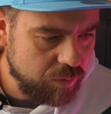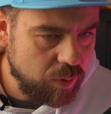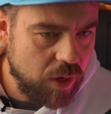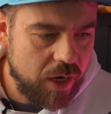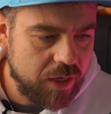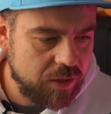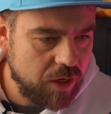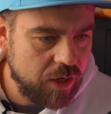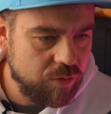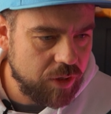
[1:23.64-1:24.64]
Pi
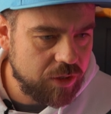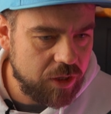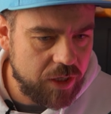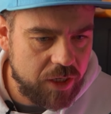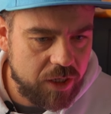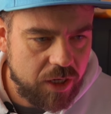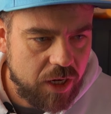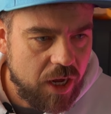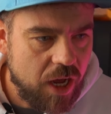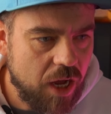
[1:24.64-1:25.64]
directly,
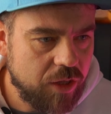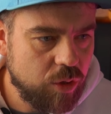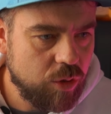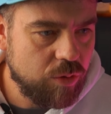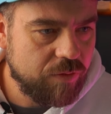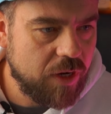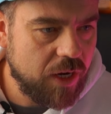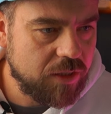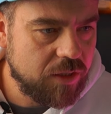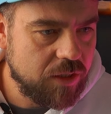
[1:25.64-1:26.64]
and here we've
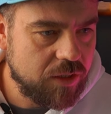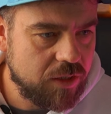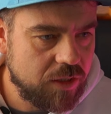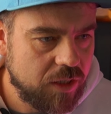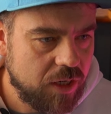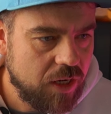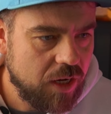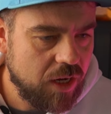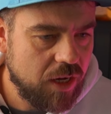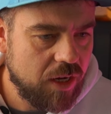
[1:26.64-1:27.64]
got this
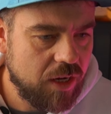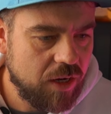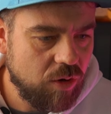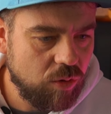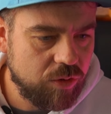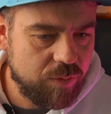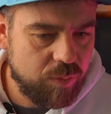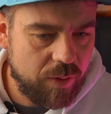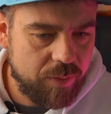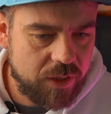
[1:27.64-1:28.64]
old
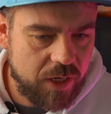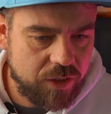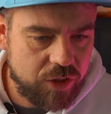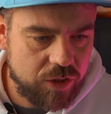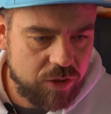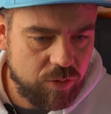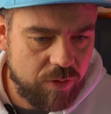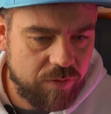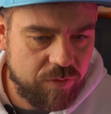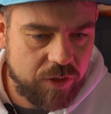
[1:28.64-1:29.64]
implementation, so
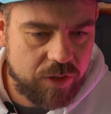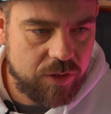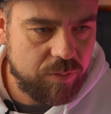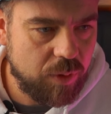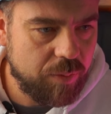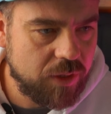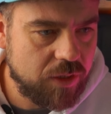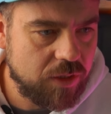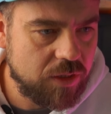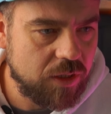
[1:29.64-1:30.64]
everything is
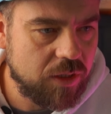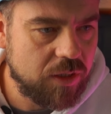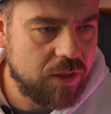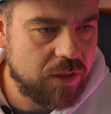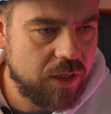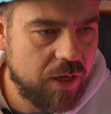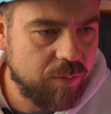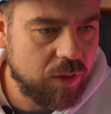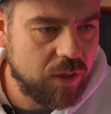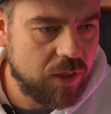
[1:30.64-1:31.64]
implemented in the
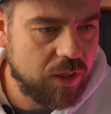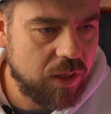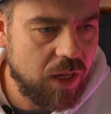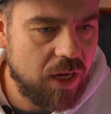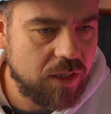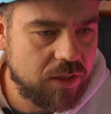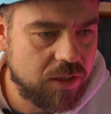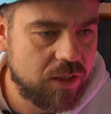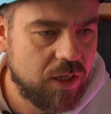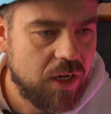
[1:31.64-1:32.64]
same
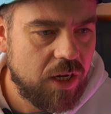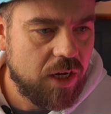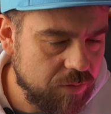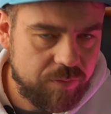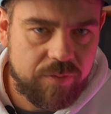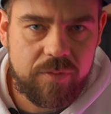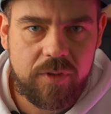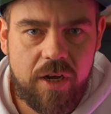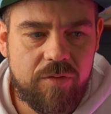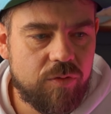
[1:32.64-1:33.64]
class.
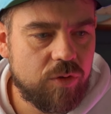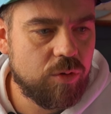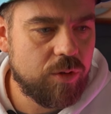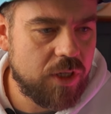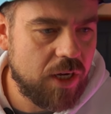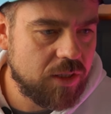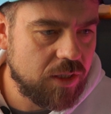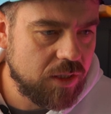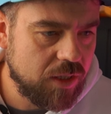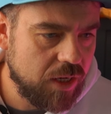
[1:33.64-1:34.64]
Everything resides
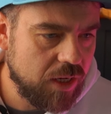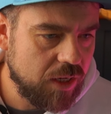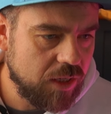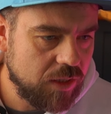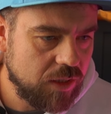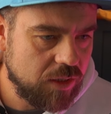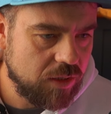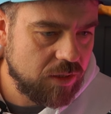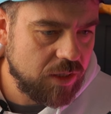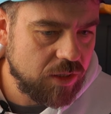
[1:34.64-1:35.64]
in the
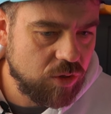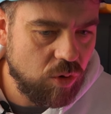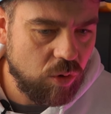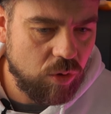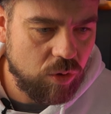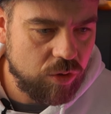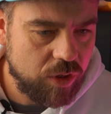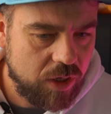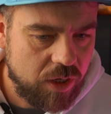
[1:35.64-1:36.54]
setColor